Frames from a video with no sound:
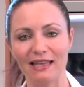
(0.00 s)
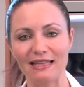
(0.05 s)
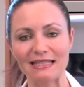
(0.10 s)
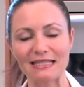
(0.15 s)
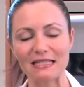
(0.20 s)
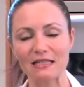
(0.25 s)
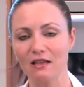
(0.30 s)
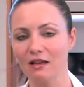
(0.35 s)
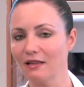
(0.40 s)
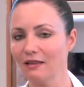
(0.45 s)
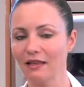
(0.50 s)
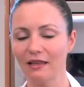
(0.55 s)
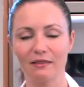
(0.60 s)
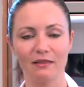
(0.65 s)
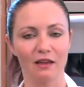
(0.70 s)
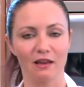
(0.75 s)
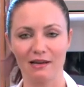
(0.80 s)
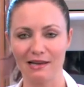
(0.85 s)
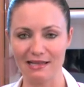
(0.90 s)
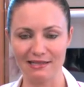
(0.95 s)
It's not
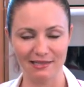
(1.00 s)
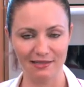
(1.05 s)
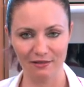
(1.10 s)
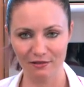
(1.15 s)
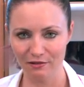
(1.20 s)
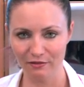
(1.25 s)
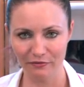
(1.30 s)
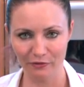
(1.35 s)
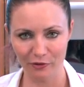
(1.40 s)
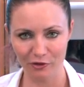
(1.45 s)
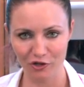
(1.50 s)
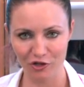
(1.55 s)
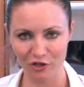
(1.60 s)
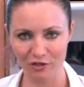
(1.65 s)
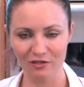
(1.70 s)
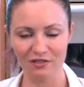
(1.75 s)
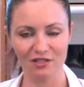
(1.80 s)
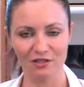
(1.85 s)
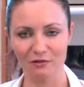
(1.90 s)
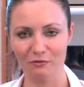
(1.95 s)
the classical
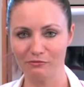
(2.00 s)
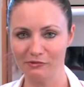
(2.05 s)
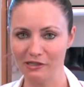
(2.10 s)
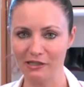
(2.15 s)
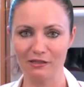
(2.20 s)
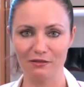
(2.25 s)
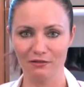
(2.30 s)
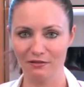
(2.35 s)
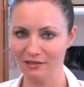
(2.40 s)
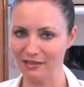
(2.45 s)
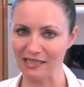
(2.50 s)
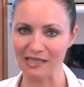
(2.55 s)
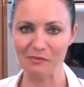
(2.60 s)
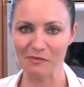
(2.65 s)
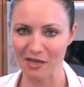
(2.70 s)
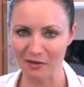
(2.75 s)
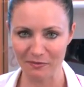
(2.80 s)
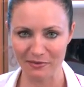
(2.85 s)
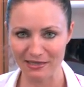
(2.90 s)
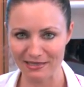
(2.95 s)
version, so really don't
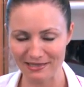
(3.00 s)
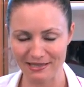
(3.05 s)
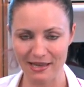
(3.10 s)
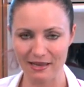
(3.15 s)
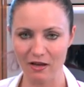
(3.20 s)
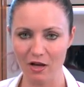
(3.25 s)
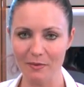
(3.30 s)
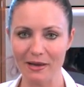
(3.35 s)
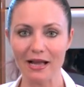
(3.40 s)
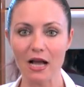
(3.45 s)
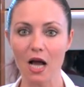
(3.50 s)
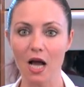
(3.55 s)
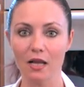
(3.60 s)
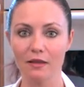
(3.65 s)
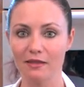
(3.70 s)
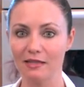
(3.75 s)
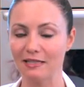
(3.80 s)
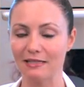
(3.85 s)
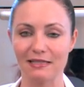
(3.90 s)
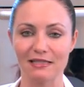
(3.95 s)
email me saying, oh my
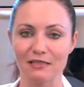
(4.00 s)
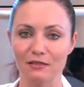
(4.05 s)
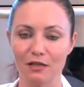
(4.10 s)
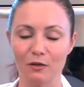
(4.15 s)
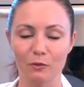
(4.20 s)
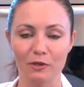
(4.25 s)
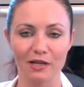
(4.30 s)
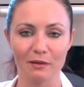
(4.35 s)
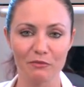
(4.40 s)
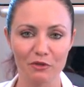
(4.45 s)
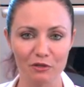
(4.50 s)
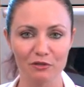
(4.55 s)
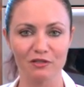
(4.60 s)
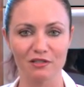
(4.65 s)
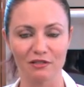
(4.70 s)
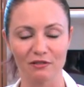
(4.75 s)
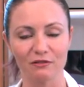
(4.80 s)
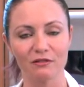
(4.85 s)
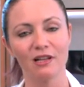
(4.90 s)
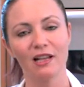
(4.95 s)
god, this is not what I'm
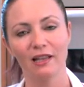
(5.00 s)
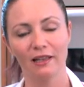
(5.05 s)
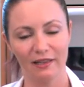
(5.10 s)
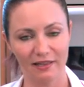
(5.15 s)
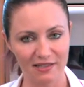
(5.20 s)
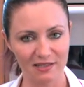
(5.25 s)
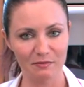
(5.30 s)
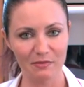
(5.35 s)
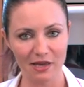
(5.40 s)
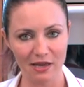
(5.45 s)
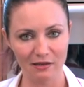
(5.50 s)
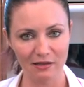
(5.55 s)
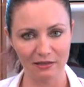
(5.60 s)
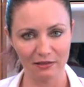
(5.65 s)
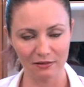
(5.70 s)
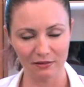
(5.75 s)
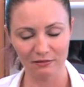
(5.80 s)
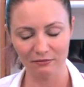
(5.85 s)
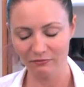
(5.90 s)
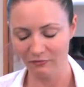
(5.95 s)
used to. It's my
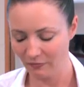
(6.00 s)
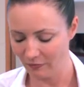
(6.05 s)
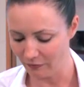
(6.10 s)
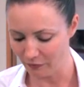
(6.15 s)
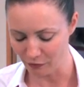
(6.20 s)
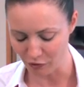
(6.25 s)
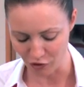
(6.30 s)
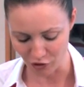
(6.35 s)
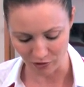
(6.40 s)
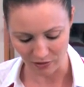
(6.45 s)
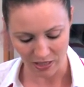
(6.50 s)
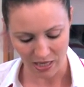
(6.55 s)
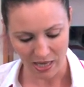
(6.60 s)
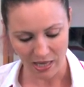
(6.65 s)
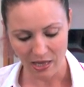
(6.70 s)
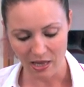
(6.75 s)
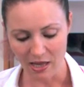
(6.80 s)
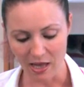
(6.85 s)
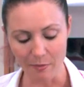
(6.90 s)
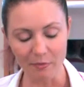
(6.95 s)
little version.
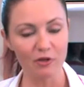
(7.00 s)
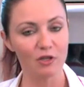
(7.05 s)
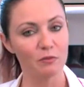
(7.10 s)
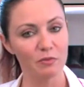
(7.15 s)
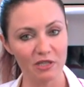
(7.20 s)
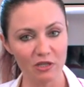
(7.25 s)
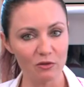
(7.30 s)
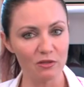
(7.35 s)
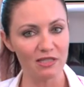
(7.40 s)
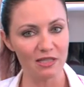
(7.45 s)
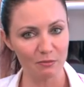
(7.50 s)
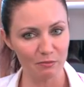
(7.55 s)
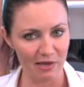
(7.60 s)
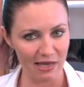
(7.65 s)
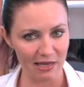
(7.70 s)
I'm going to be using